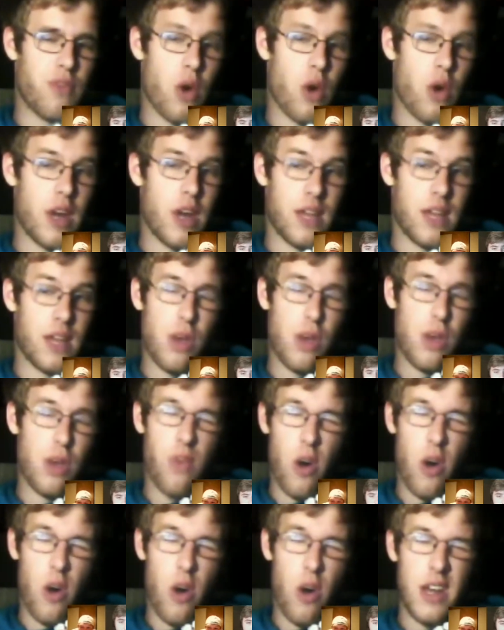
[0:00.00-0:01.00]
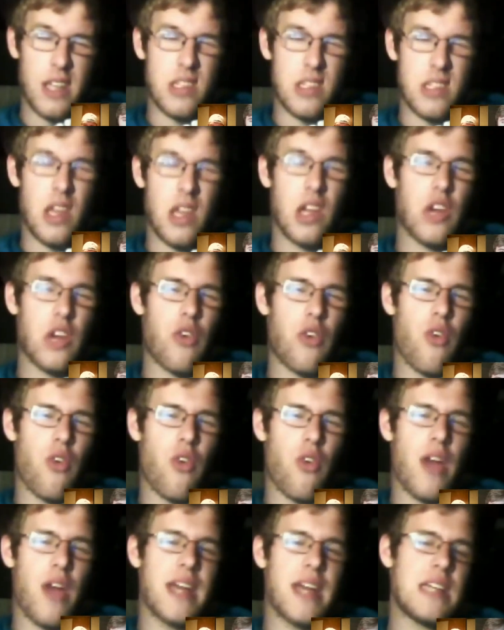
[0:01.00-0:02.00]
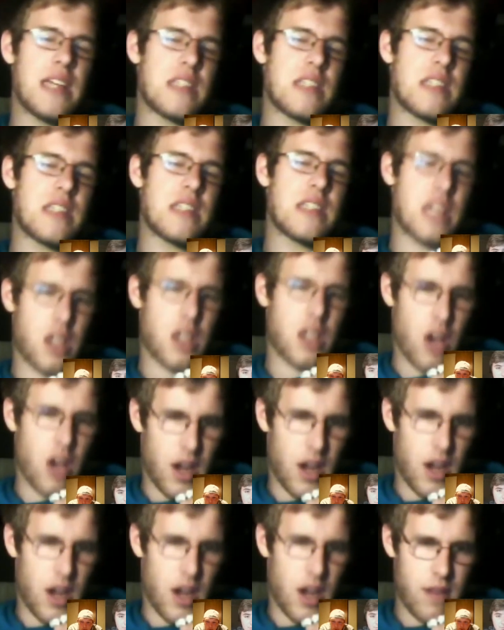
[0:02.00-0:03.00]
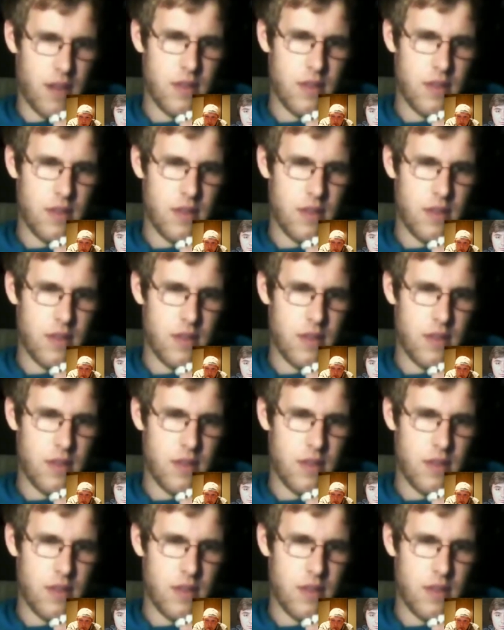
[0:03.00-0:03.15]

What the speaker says: and 340 is crazy good.